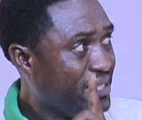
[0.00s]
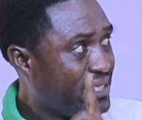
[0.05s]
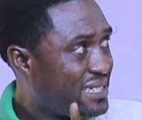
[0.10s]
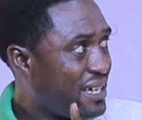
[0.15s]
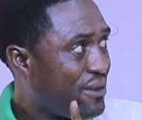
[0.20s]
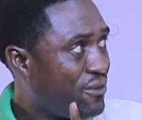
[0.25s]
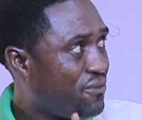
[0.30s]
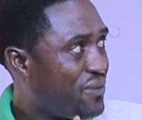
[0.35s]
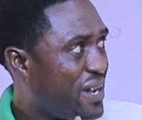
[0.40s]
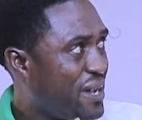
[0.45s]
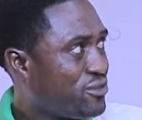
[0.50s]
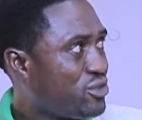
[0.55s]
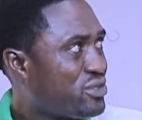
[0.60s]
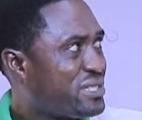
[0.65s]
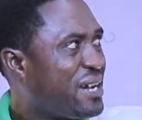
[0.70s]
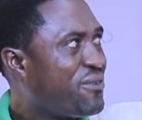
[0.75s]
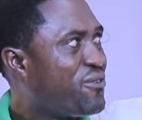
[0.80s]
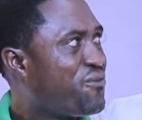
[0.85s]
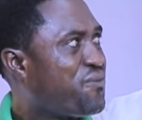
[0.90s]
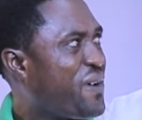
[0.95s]
Is 75. So
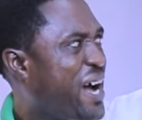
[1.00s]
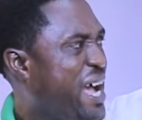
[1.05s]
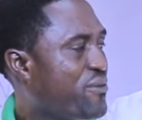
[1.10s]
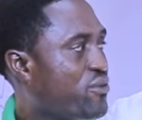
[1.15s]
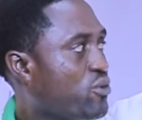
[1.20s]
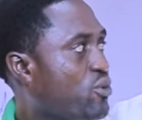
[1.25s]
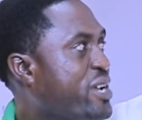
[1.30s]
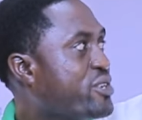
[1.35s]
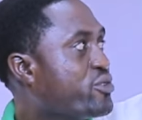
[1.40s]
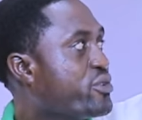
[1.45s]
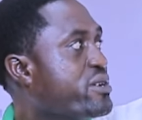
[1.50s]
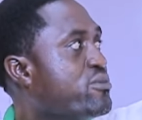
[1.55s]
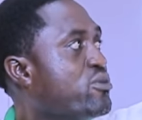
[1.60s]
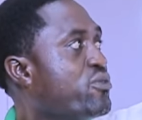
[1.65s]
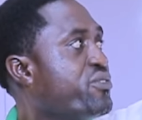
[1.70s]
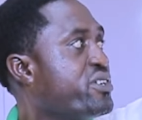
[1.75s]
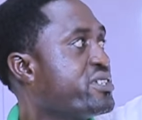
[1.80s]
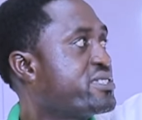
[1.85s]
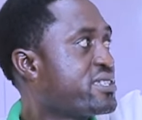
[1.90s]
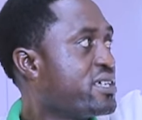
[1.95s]
75, when we
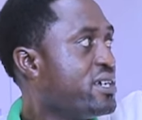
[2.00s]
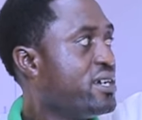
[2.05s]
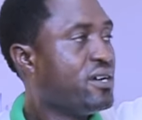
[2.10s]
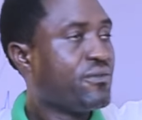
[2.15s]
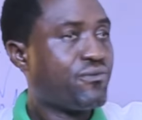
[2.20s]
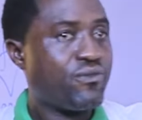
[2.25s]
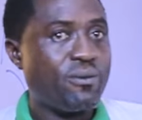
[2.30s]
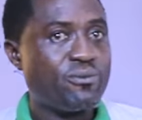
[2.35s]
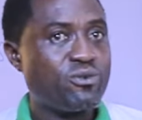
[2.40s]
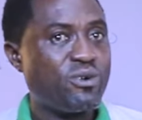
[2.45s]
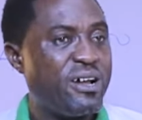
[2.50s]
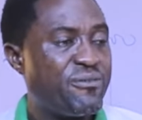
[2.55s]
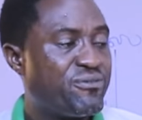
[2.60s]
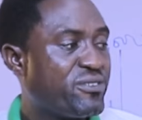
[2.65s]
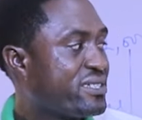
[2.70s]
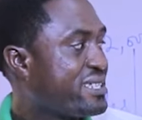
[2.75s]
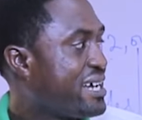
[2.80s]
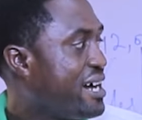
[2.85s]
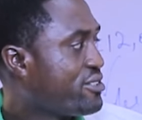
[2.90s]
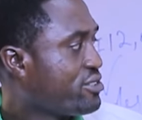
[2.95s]
remove it from
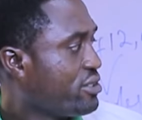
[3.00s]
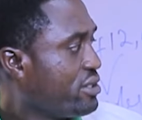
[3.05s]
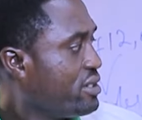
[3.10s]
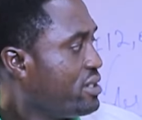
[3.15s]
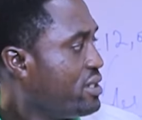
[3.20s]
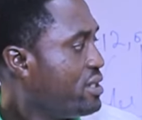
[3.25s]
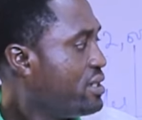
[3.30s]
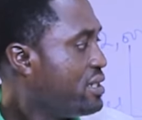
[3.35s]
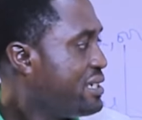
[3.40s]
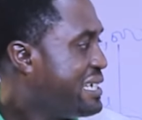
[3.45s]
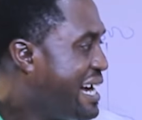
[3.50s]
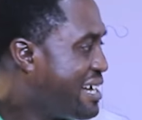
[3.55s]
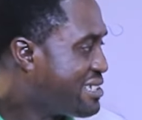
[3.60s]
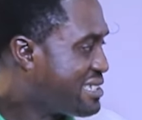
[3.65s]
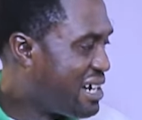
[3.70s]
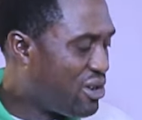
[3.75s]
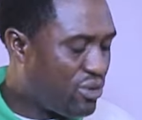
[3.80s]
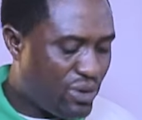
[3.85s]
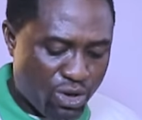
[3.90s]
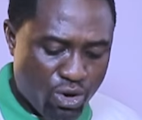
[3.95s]
150,000, that's
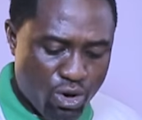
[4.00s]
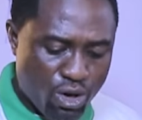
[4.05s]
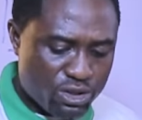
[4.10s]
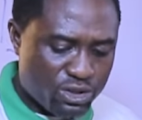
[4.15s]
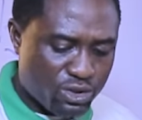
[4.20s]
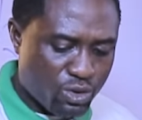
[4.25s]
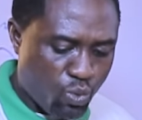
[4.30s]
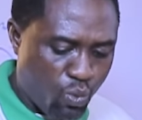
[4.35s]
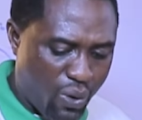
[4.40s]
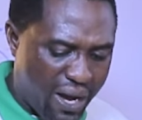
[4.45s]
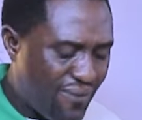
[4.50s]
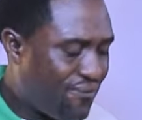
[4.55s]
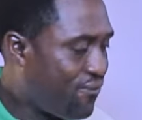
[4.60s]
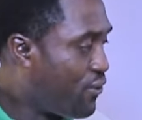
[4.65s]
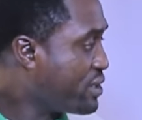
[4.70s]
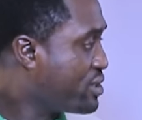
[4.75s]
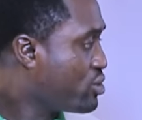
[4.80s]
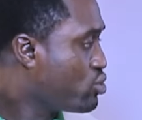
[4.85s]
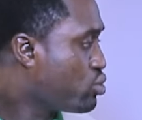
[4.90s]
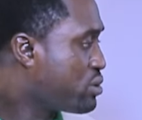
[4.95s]
how we got
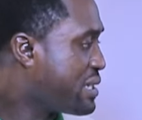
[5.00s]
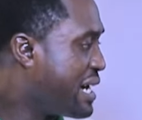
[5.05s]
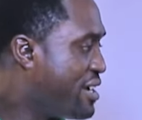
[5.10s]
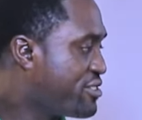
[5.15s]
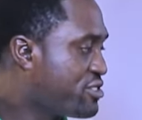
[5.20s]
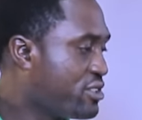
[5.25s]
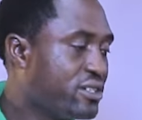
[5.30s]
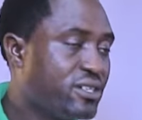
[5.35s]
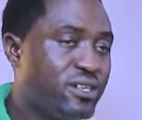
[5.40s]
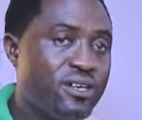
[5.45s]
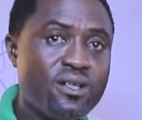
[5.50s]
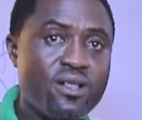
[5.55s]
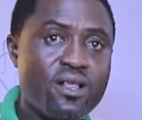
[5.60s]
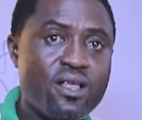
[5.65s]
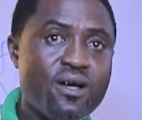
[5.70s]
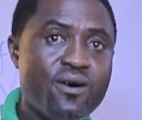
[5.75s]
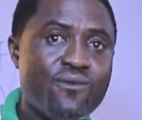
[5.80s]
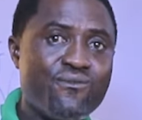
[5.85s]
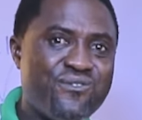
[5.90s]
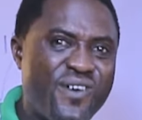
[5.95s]

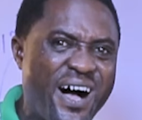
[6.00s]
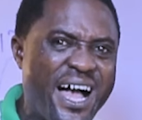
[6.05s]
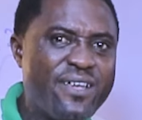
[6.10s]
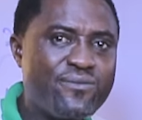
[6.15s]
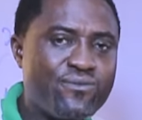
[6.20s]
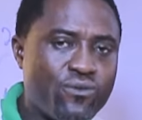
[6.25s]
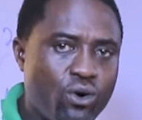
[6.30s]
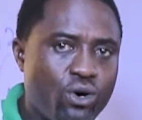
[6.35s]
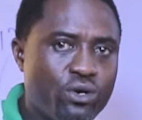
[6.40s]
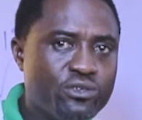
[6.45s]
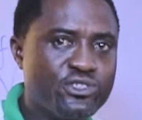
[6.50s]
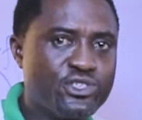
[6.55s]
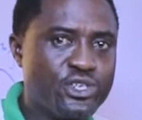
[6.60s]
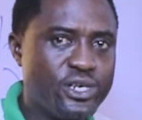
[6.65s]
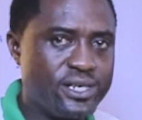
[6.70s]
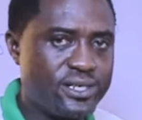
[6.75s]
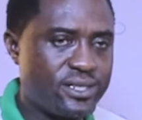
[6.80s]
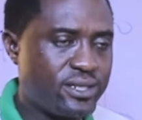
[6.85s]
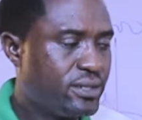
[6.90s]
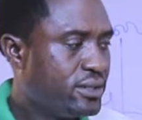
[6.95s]

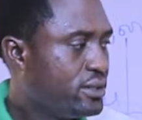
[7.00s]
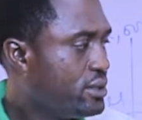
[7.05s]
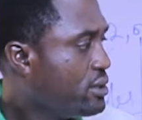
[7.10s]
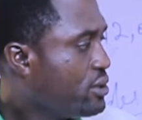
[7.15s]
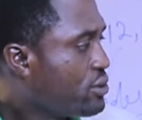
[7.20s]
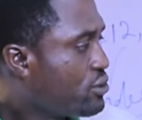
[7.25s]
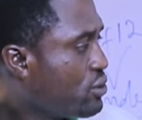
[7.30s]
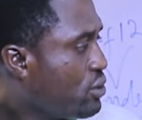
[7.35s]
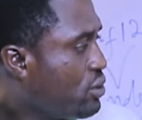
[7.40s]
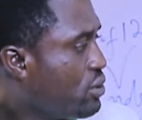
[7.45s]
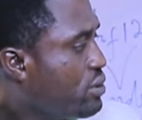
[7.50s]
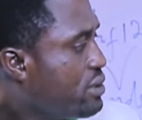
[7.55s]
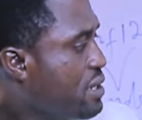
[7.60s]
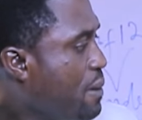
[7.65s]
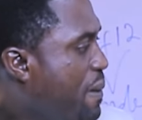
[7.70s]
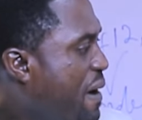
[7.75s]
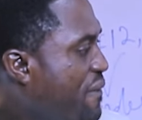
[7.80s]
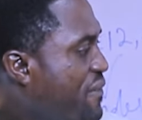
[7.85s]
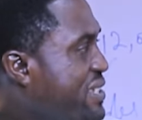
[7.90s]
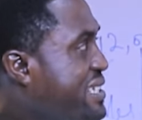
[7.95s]
142,500. So the
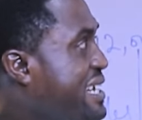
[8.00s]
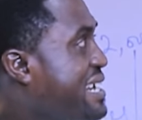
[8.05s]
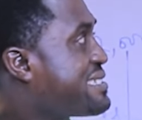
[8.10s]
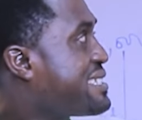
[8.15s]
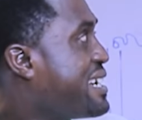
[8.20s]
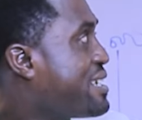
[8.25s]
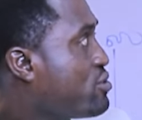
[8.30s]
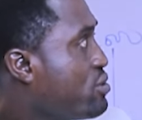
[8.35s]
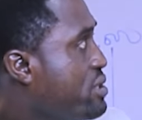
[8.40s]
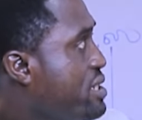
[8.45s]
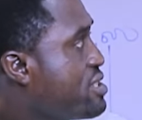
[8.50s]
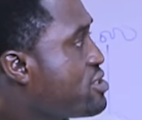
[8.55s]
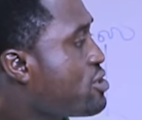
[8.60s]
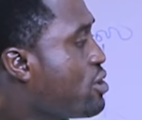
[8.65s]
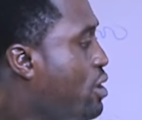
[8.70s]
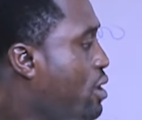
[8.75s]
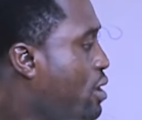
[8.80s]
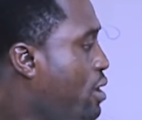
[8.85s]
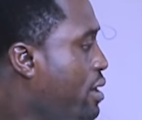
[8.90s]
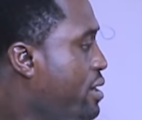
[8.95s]
perfect answer to
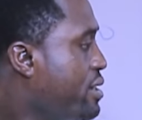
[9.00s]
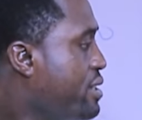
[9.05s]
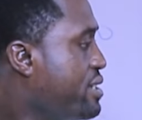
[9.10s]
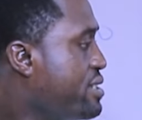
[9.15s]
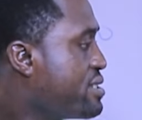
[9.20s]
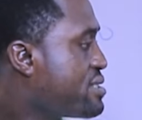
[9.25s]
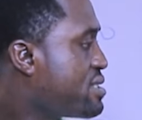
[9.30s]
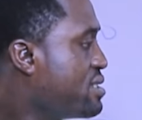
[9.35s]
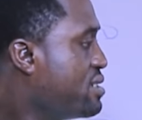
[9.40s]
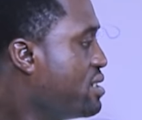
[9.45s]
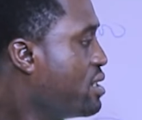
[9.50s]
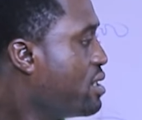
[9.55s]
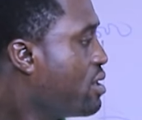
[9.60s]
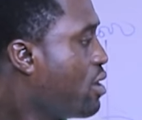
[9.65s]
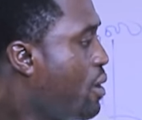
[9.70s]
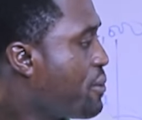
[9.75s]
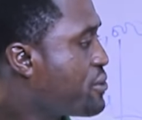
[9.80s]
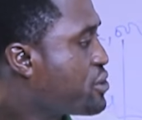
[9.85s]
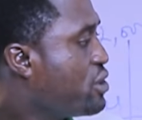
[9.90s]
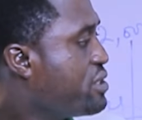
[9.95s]
this is
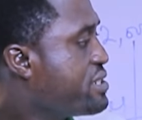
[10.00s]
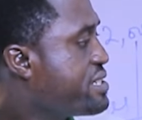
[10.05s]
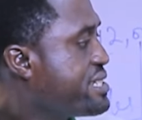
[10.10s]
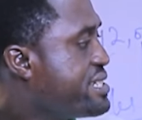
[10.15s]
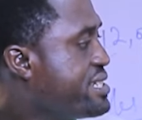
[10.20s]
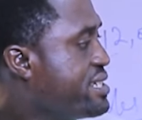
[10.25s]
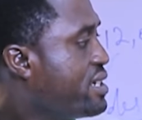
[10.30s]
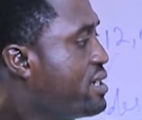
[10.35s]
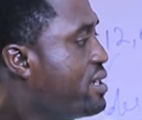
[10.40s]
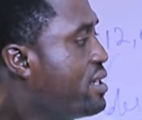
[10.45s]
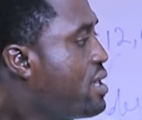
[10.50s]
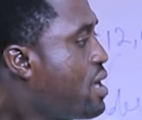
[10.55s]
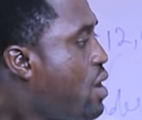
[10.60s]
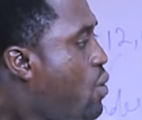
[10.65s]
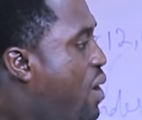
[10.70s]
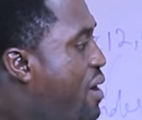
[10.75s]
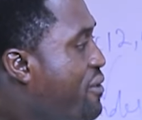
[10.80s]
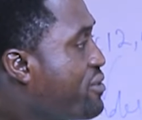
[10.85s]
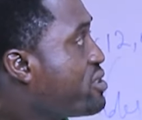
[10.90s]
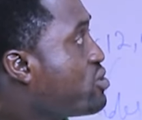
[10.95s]
option D,
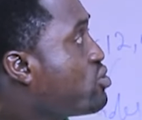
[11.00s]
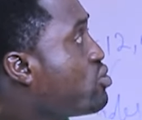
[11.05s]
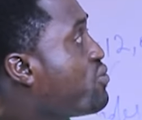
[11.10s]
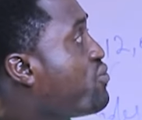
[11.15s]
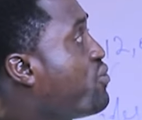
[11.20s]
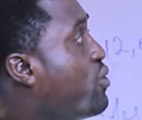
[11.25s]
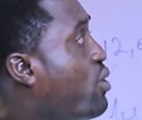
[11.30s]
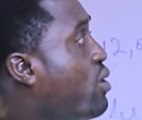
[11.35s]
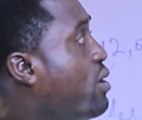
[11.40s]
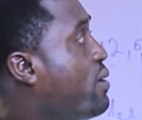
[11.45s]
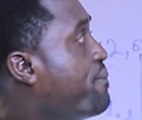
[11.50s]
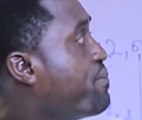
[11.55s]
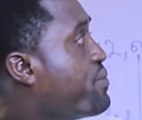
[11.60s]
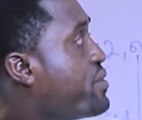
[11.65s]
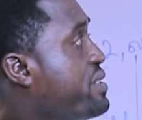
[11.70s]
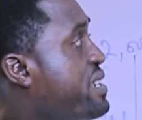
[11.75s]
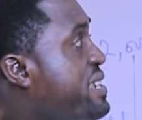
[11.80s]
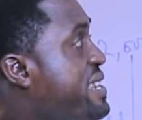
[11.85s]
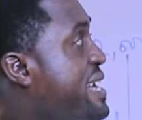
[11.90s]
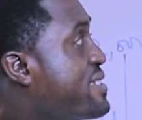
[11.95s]
142,4.
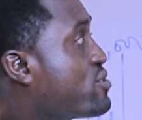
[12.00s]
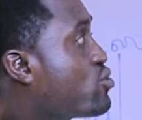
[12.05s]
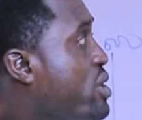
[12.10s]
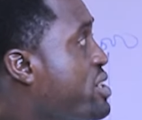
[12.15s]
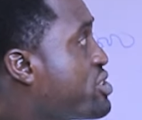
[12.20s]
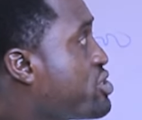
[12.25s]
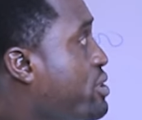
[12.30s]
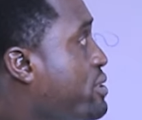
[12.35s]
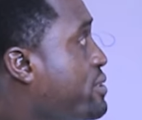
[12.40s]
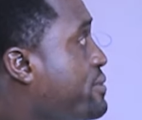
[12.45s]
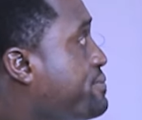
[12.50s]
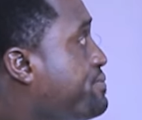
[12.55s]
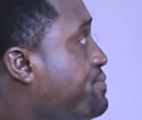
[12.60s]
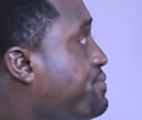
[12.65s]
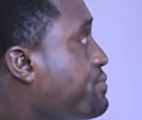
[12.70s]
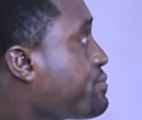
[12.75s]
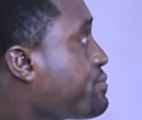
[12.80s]
The next question.